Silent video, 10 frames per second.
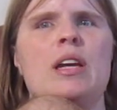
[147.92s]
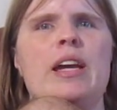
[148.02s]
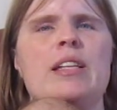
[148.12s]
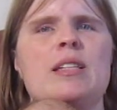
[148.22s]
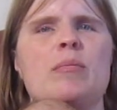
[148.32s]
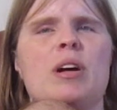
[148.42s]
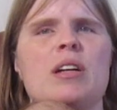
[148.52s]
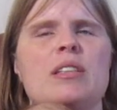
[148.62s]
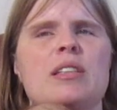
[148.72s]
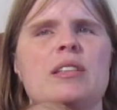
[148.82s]
it's in
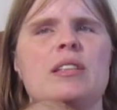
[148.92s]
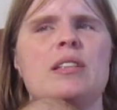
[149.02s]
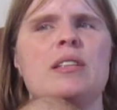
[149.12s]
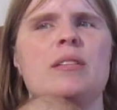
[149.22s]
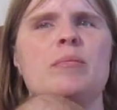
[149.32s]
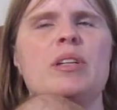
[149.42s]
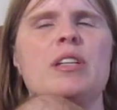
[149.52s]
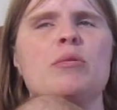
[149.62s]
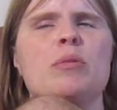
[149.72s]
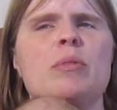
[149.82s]
boxes
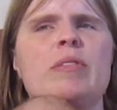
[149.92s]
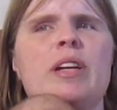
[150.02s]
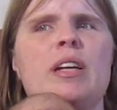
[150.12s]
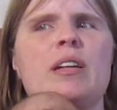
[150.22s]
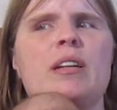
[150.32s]
because we're moving.